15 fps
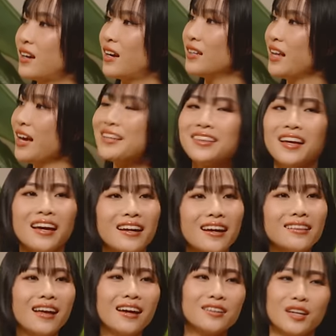I like that. I
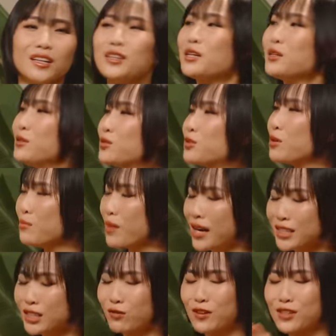like that. Thank you so
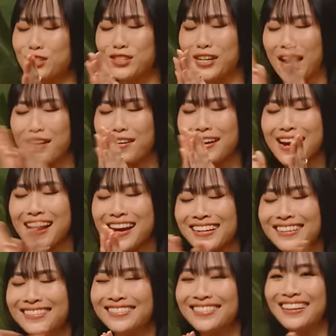much for sharing.
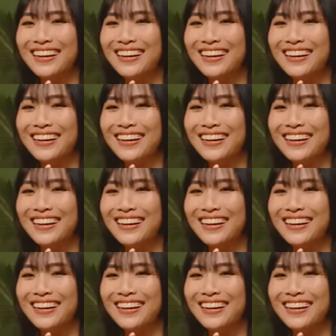Yeah.